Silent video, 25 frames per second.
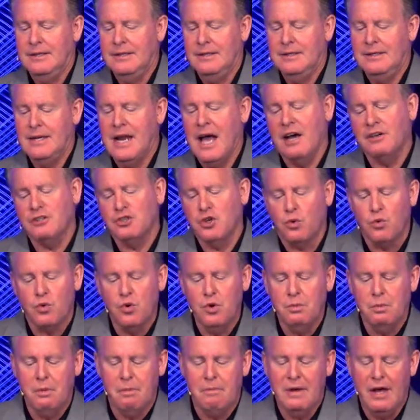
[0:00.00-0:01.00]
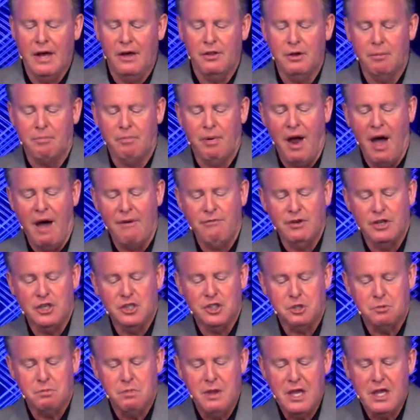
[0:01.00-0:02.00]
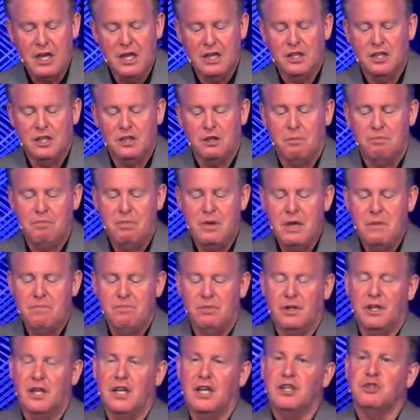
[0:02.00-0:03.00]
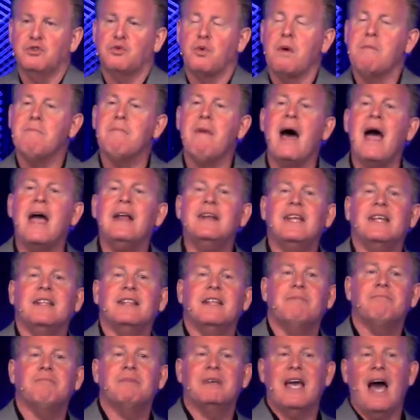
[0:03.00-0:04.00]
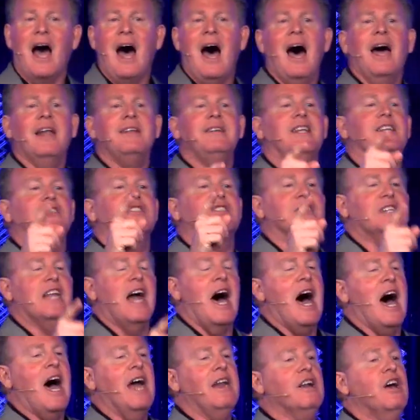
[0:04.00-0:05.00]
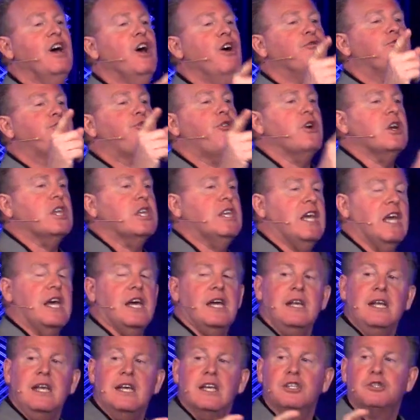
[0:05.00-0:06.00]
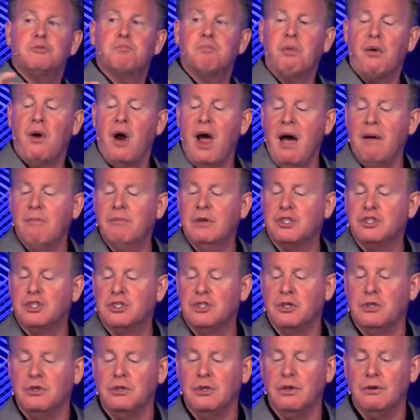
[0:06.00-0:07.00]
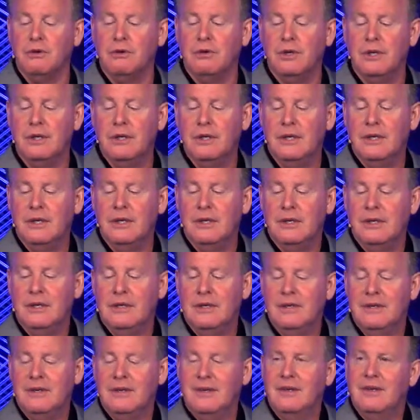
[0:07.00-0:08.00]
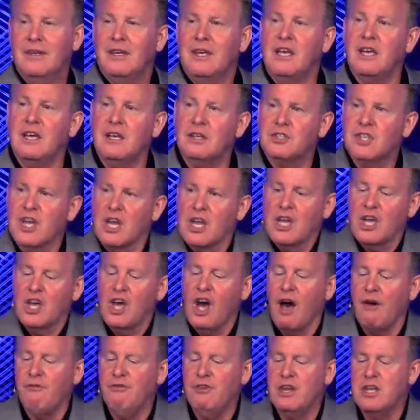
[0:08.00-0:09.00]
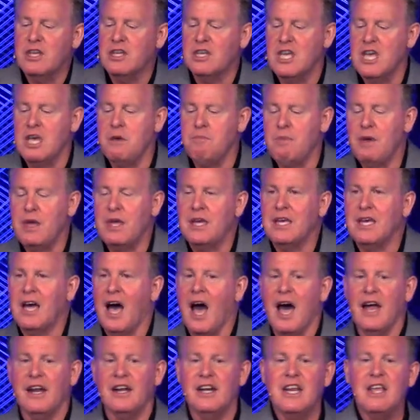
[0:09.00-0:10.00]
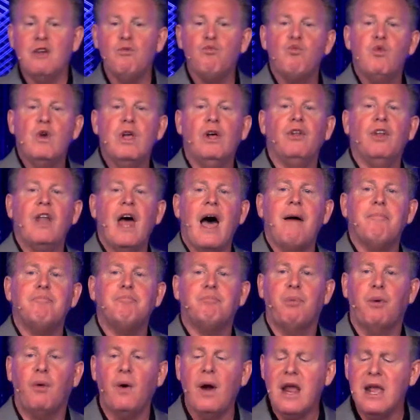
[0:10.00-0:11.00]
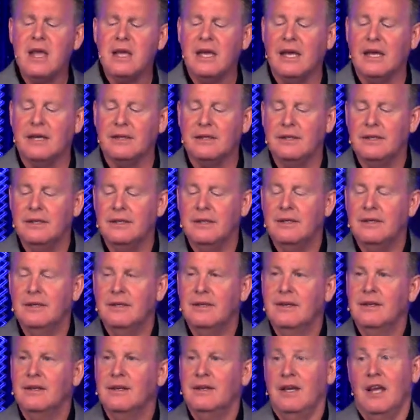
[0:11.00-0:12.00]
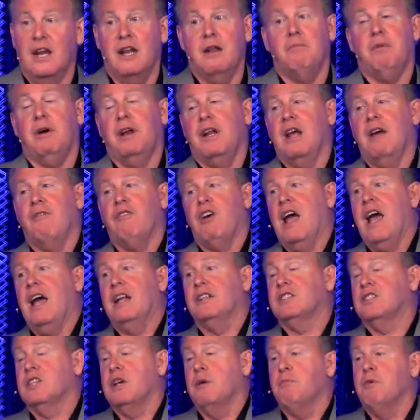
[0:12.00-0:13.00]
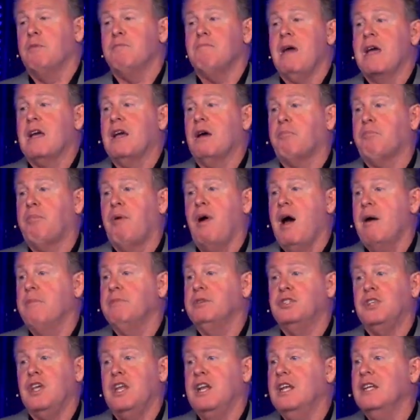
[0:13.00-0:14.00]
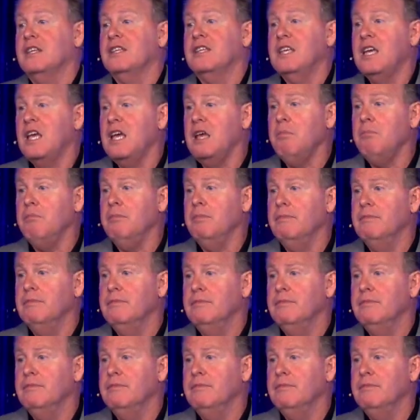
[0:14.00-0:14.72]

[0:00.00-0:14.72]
Now Zerubbabel, the prophet, is speaking to the people, and he's reminding them God does not forget his promise to you. He is a covenant-keeping God, and he will not break it. Anybody ever had someone make a promise they didn't keep?